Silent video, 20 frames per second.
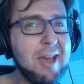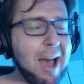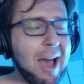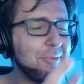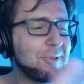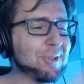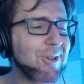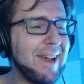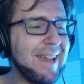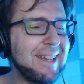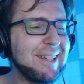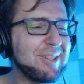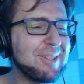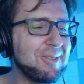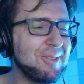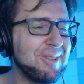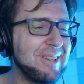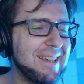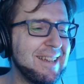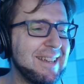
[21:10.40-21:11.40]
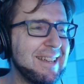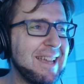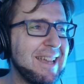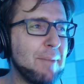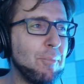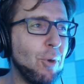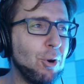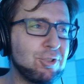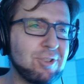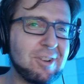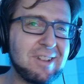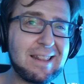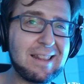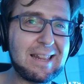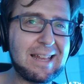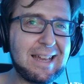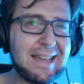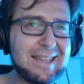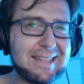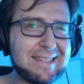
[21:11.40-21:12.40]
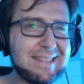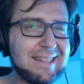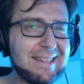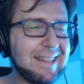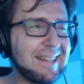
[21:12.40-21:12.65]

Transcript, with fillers: I'm trying to emotionalize the,